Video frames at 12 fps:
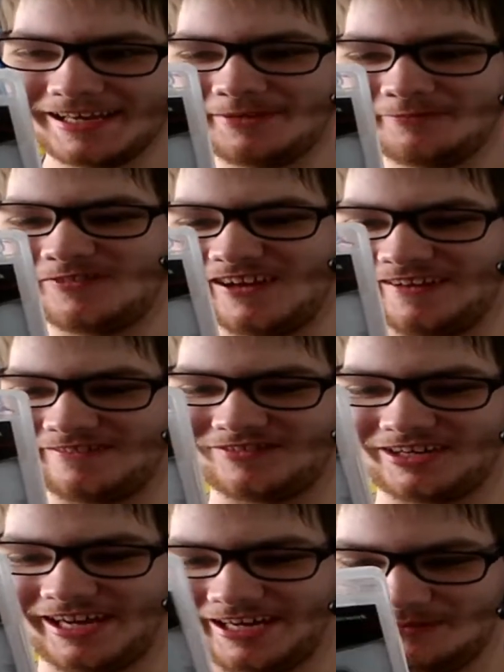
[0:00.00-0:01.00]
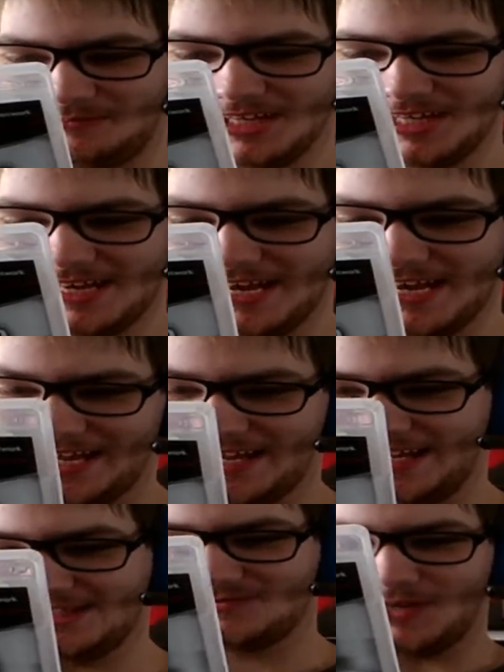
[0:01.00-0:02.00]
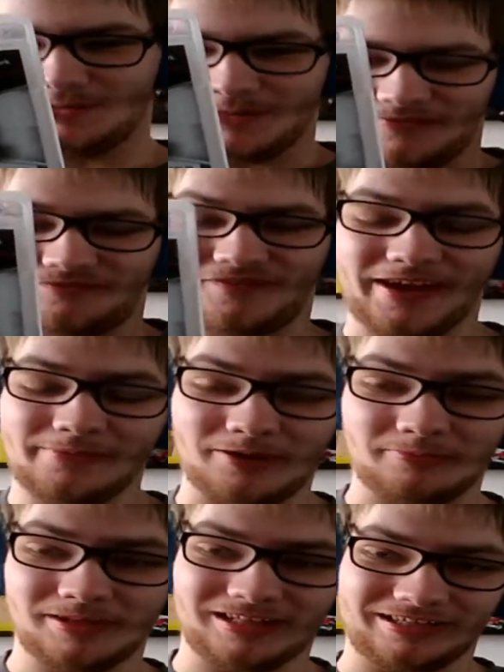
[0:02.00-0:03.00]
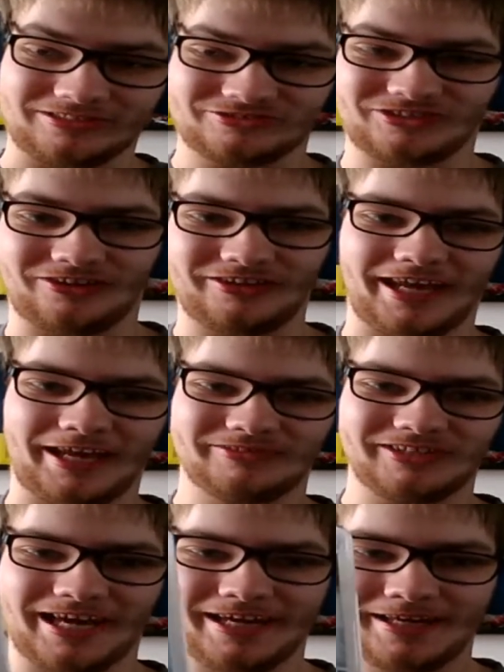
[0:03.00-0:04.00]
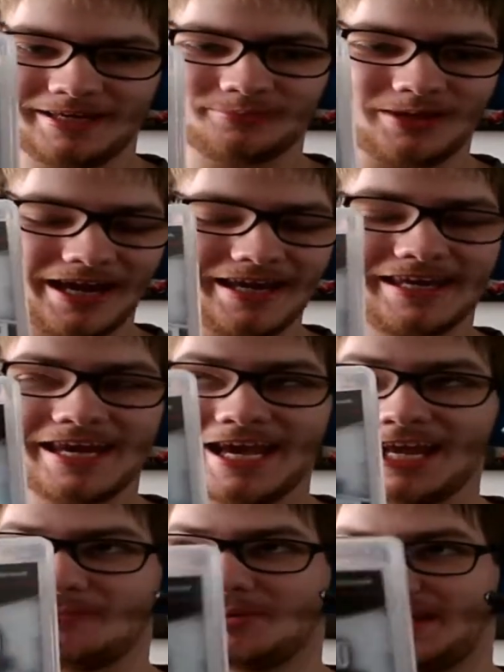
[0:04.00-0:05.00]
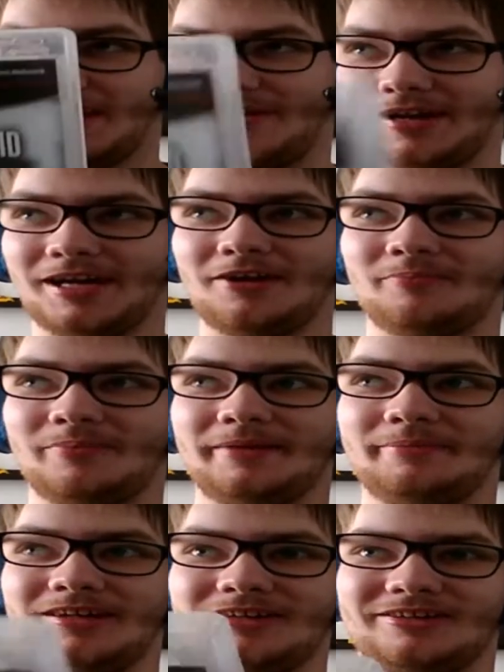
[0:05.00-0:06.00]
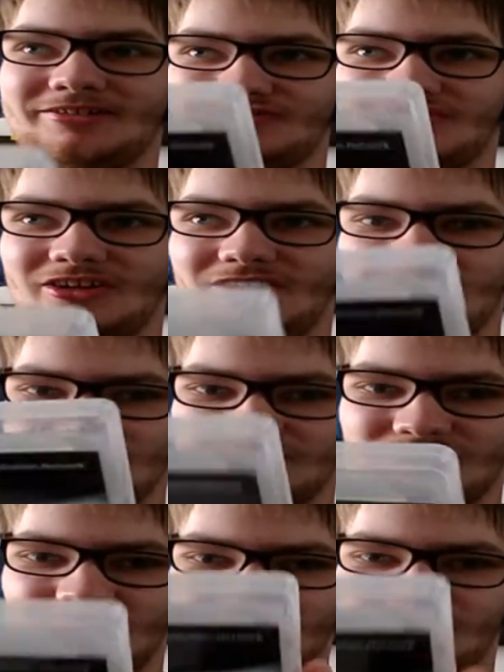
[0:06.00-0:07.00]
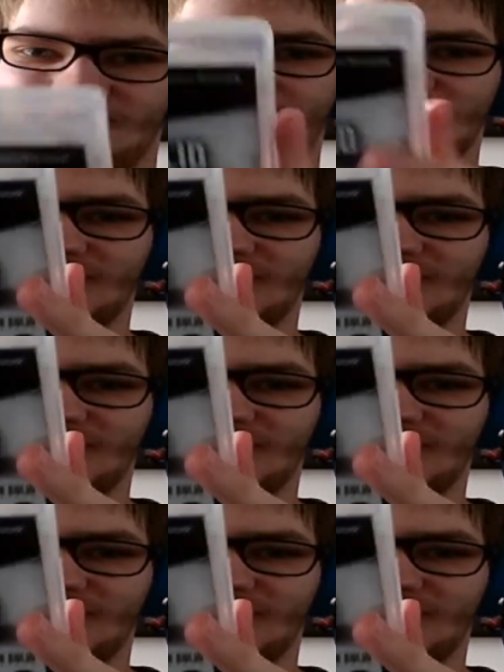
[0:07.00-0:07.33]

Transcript: I keep uh, forgetting. Uh, it's one of my favorite Metal Gear Solid games. I I can't believe I never played Metal Gear Sol Solid 3